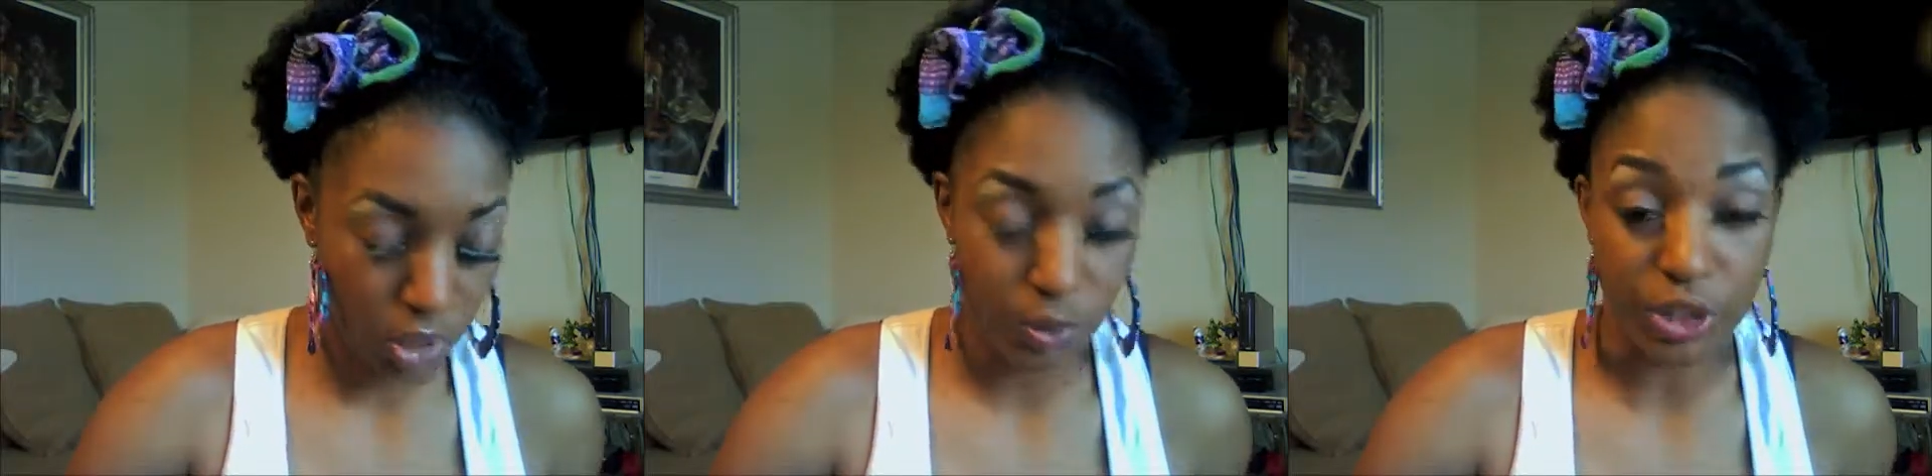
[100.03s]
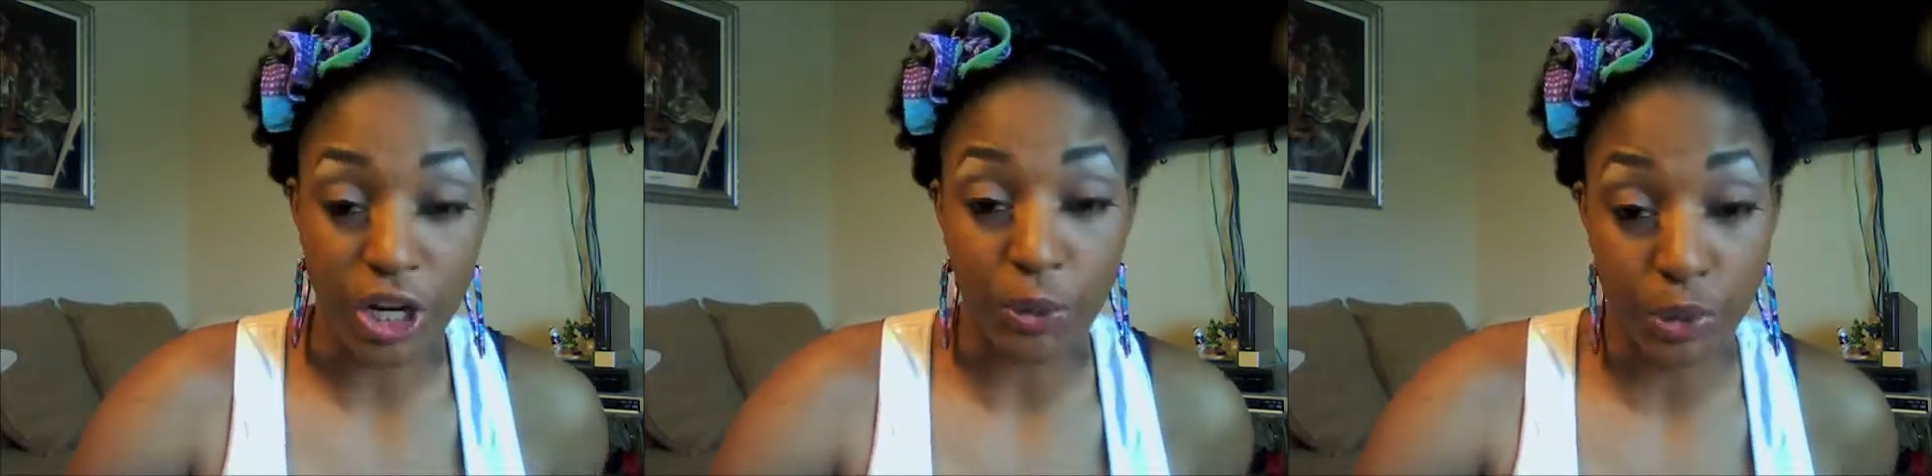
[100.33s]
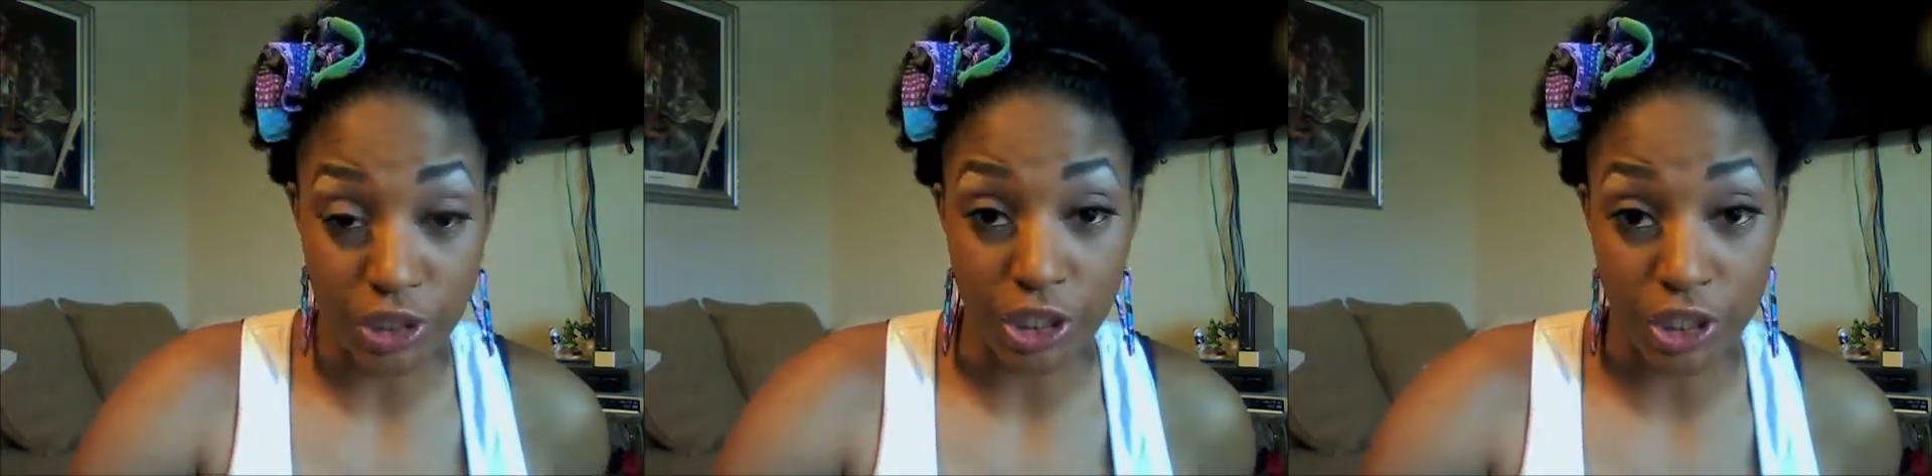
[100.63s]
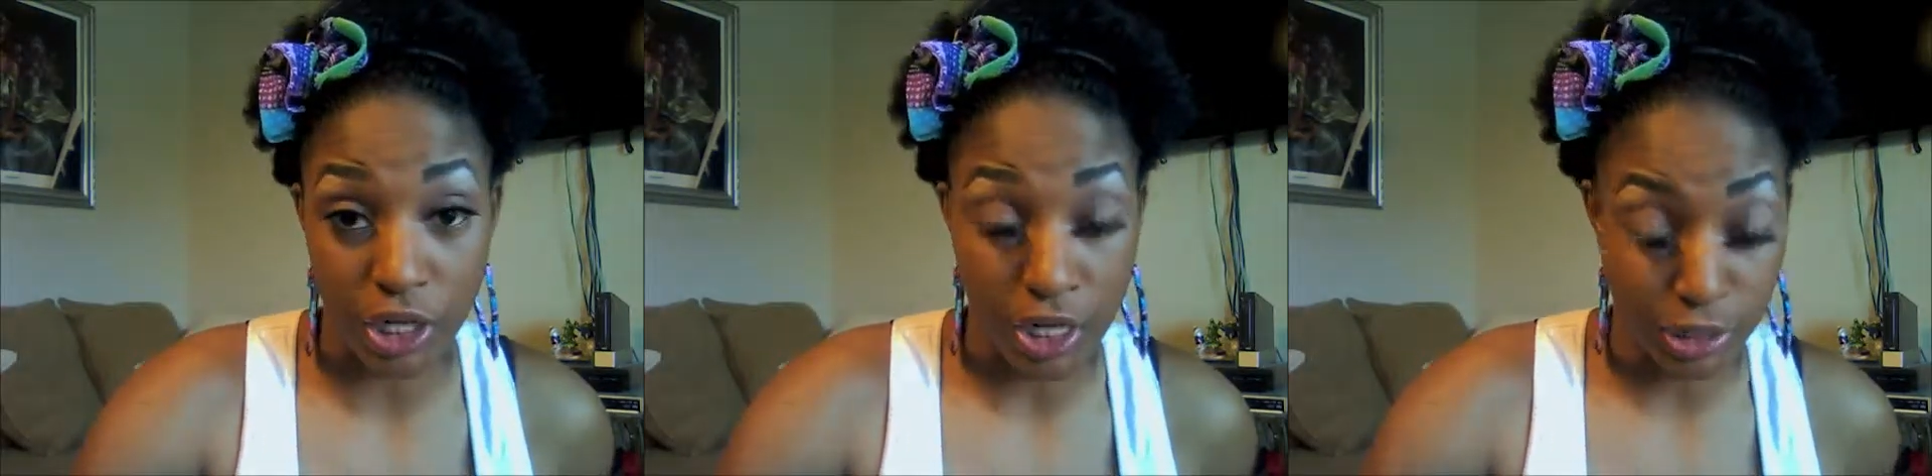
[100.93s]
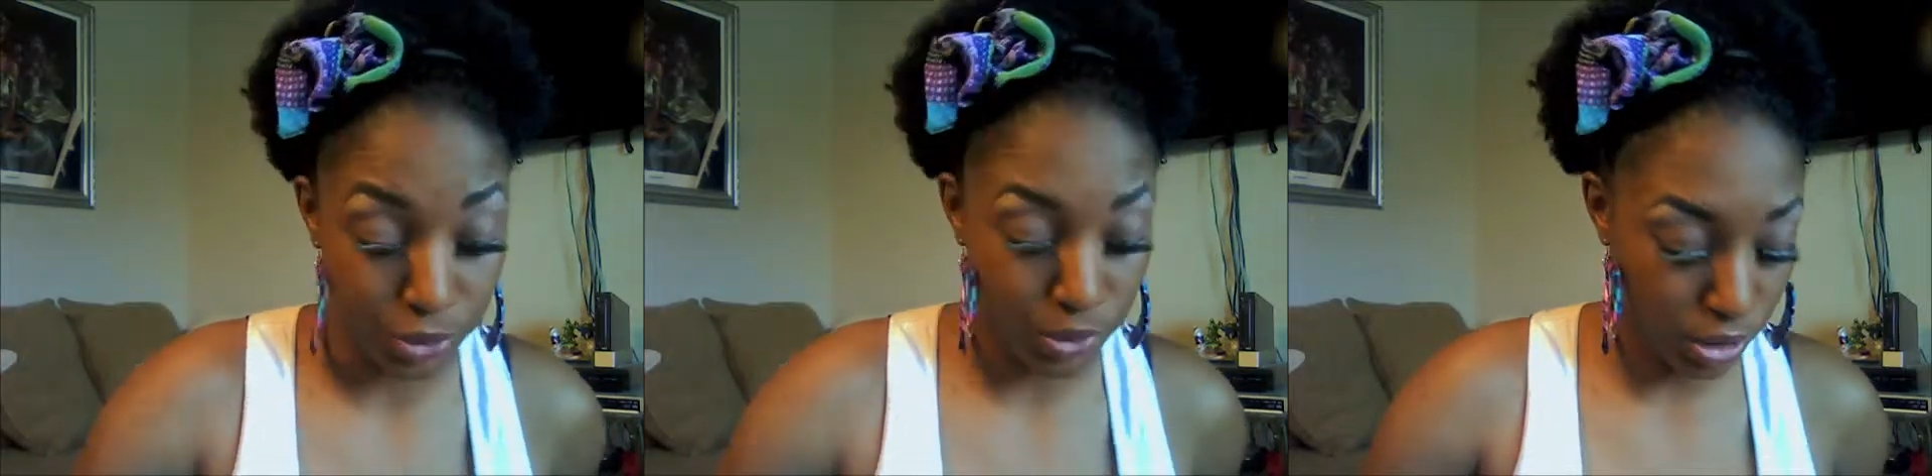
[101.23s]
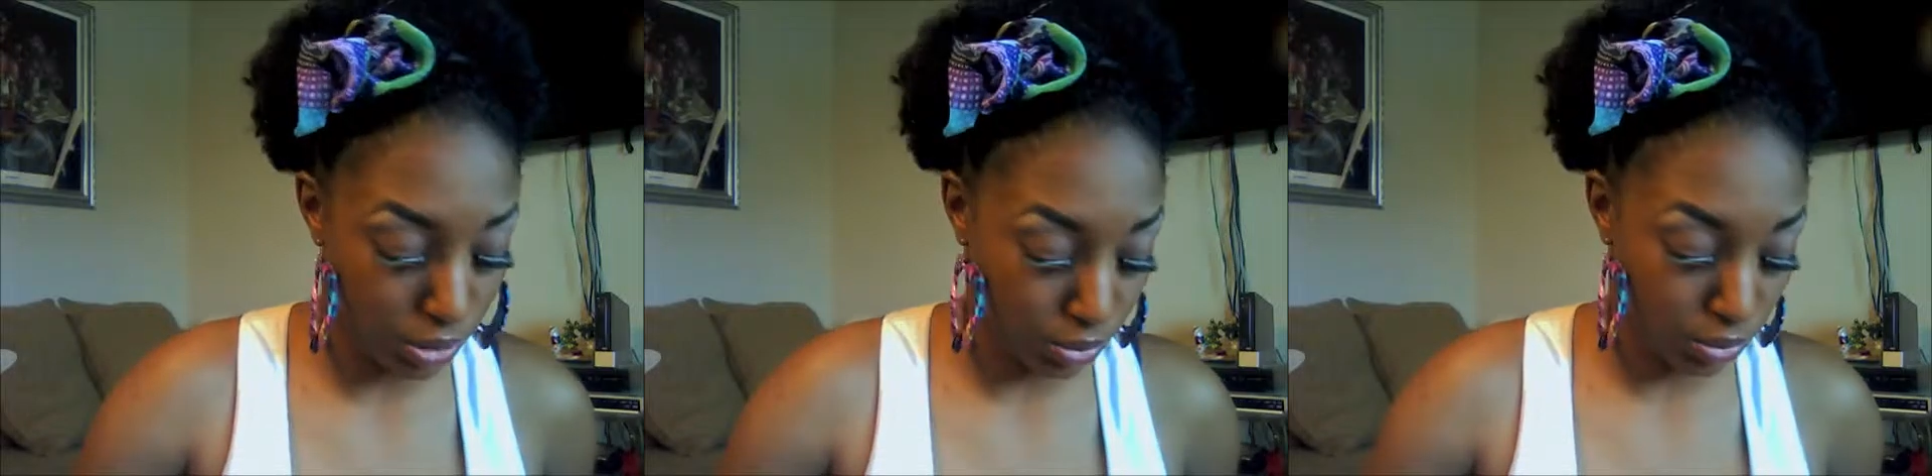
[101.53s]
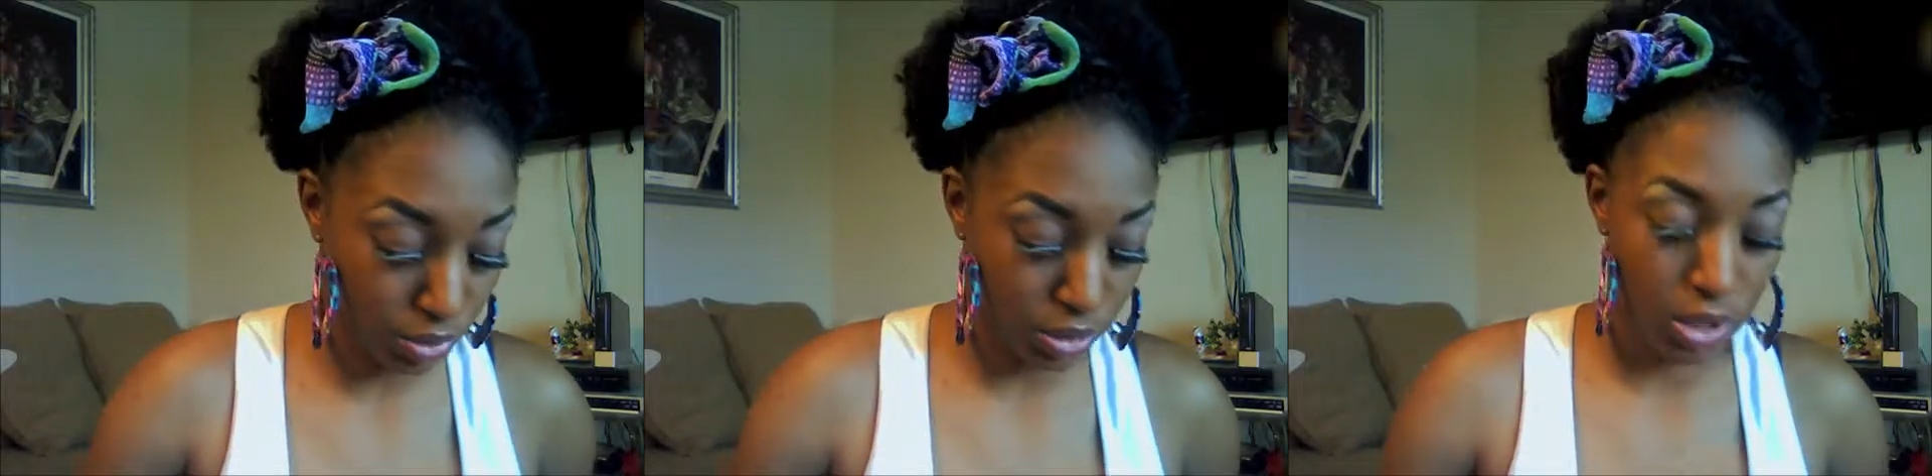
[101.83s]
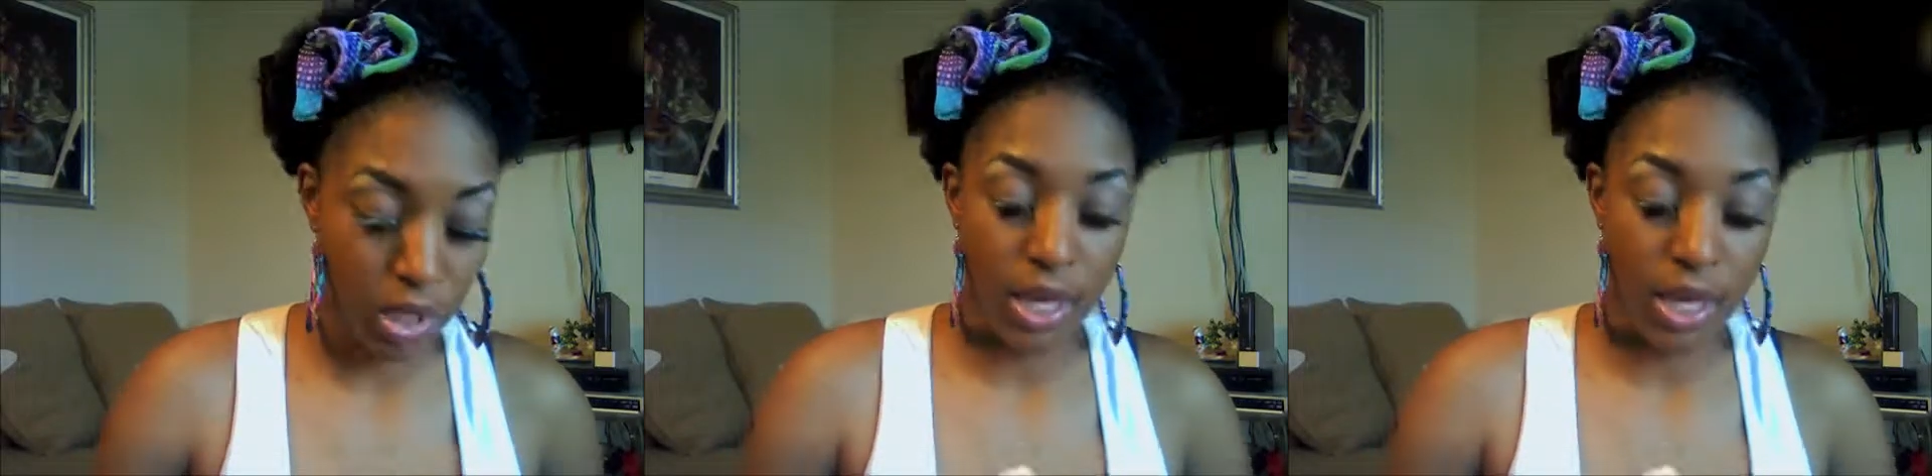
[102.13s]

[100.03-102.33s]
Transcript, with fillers: which I wish I should have got two of those.